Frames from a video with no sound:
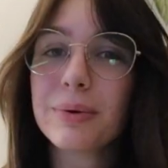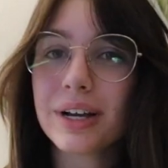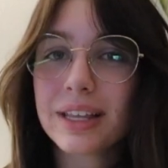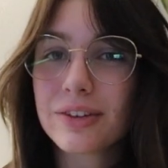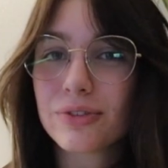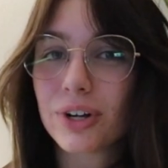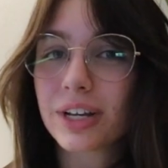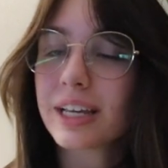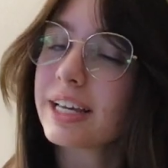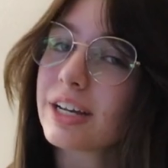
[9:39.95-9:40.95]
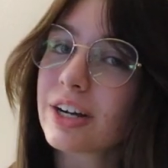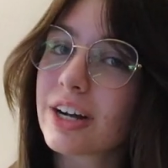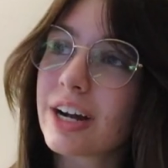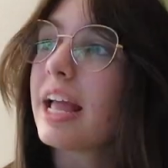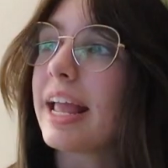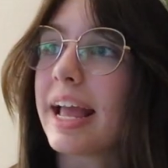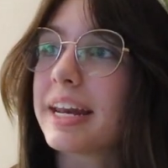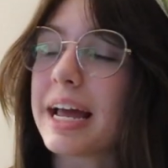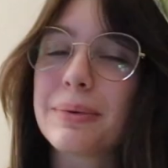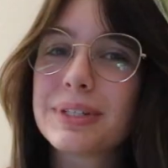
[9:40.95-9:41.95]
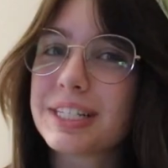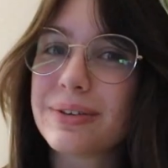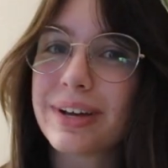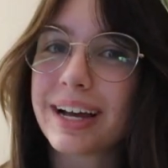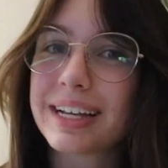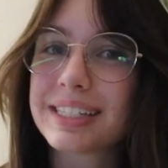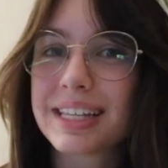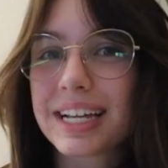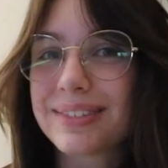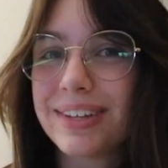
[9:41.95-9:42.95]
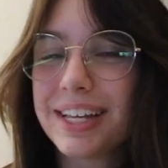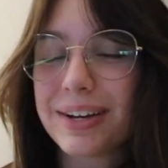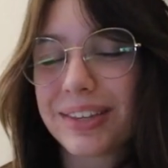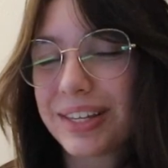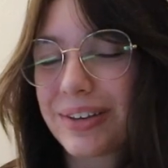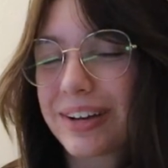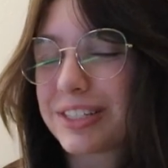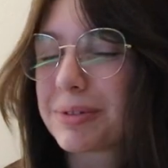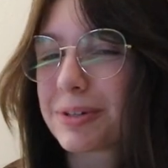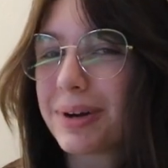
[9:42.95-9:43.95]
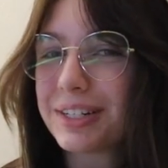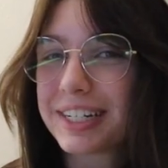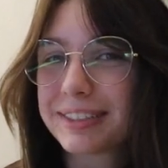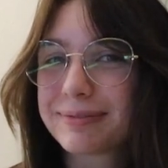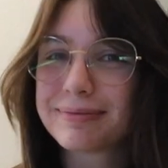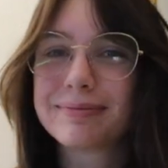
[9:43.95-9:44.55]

will end the vlog here and I will see you guys in the next video. Thank you guys so much for watching.